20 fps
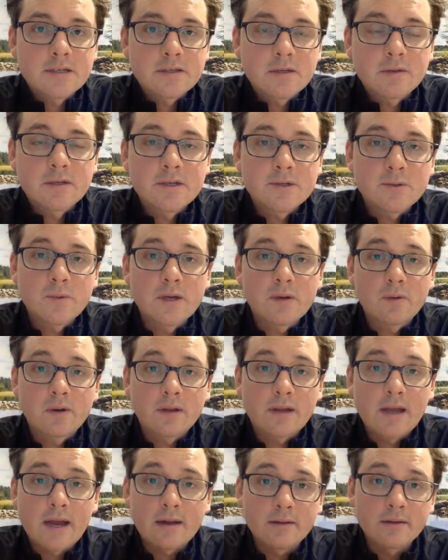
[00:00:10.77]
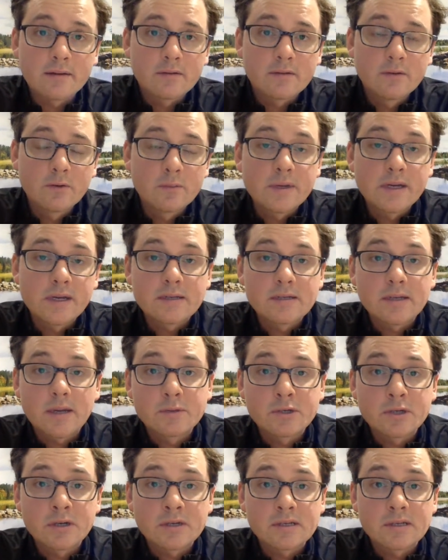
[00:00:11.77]
So this week we're tackling two big
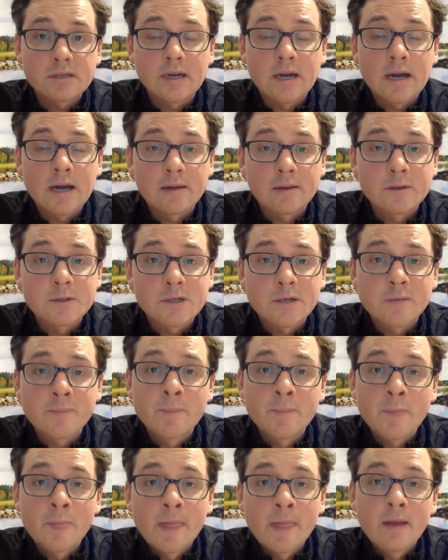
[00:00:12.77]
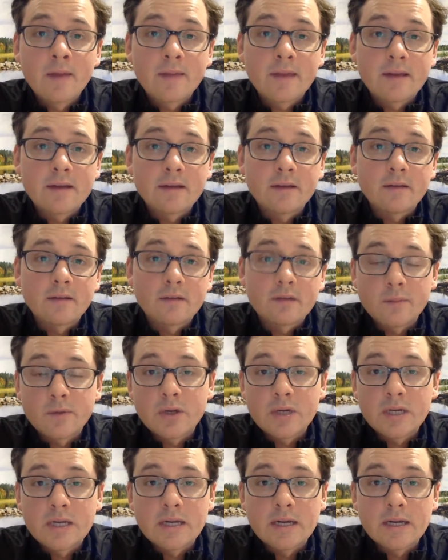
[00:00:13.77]
subjects in ecology, that is
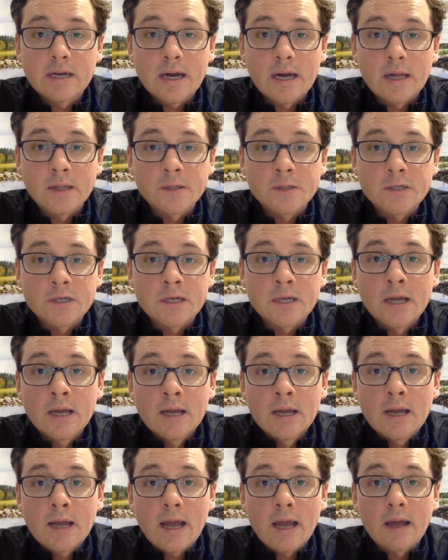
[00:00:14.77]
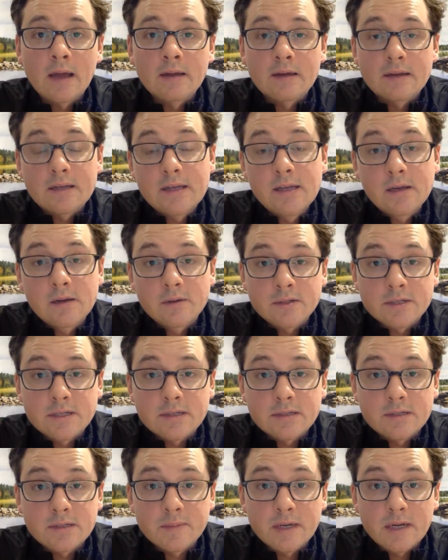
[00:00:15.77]
community ecology and
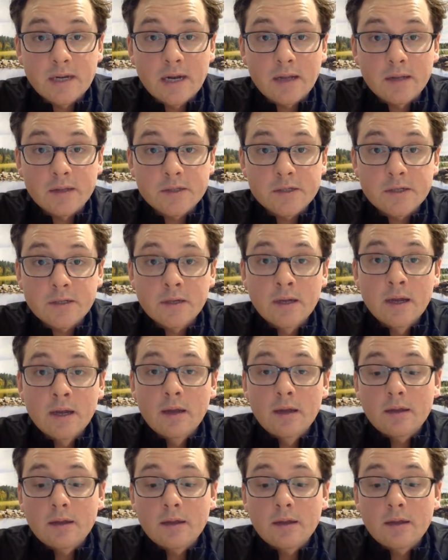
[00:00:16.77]
ecosystem ecology.